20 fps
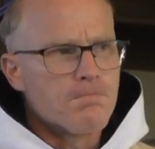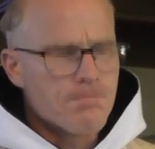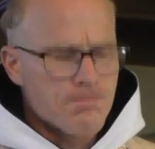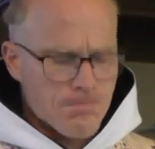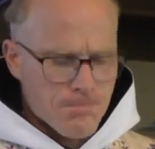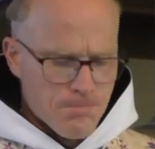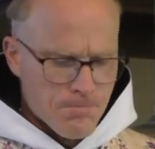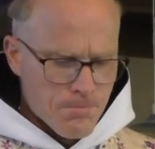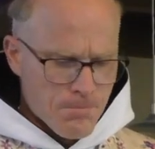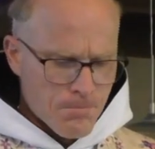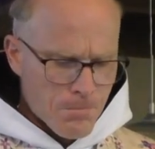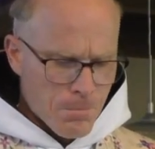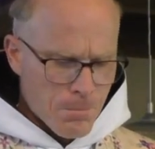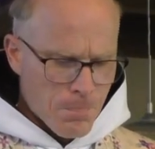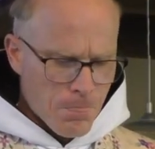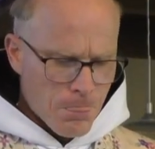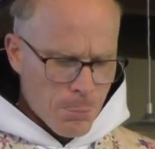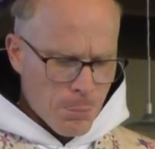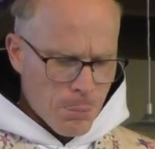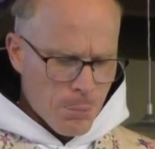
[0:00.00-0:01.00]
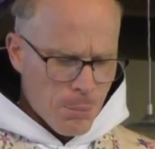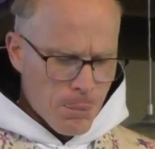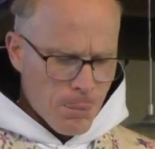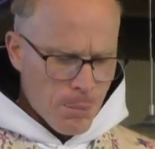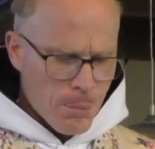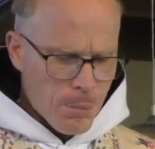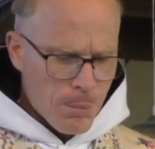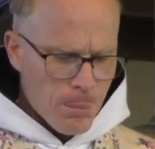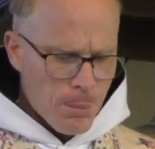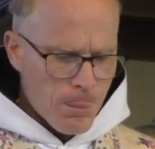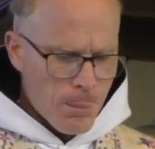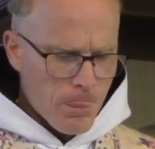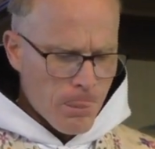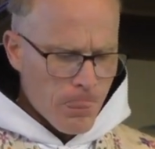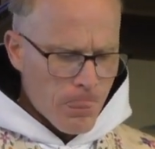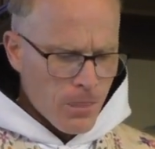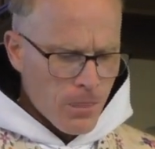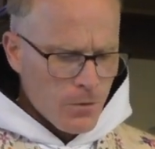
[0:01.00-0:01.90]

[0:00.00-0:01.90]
No one is speaking in this clip.